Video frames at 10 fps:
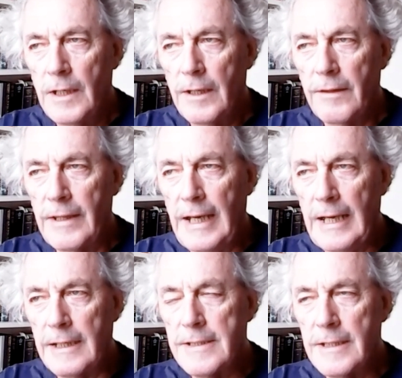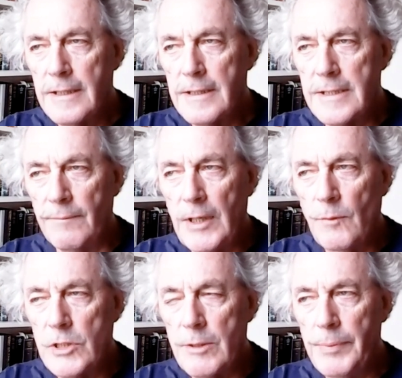that something
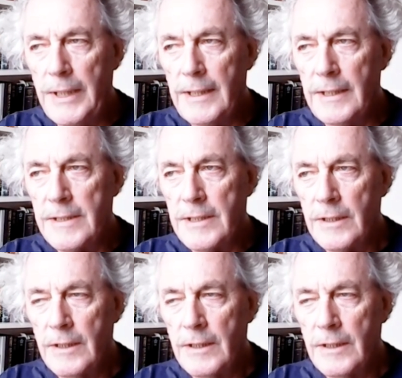which appeared,